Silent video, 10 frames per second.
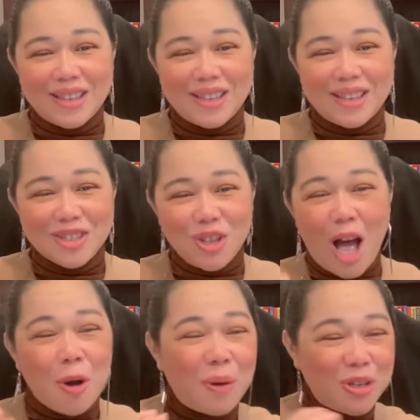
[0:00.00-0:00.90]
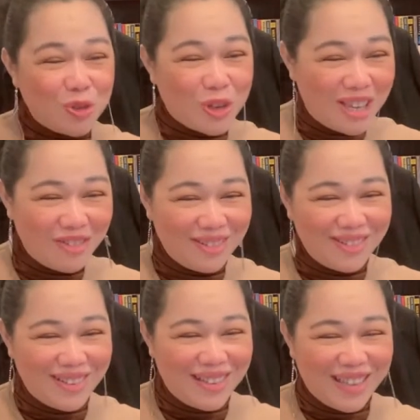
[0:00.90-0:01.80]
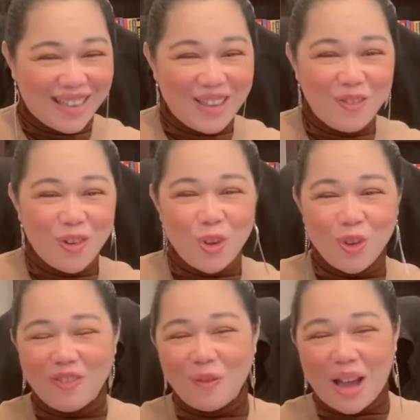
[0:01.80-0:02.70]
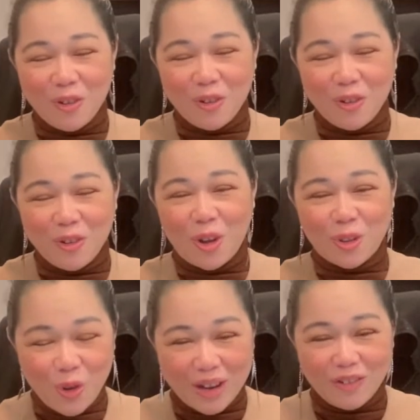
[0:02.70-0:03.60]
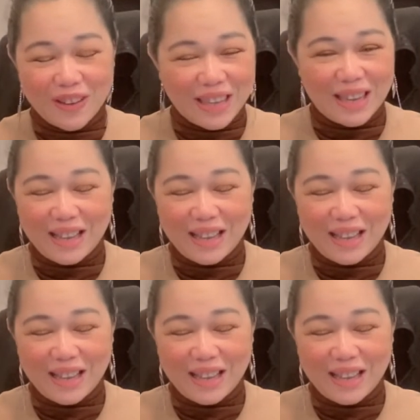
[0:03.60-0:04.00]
it's not how much you give, even though you give them 100 or 200 ringgit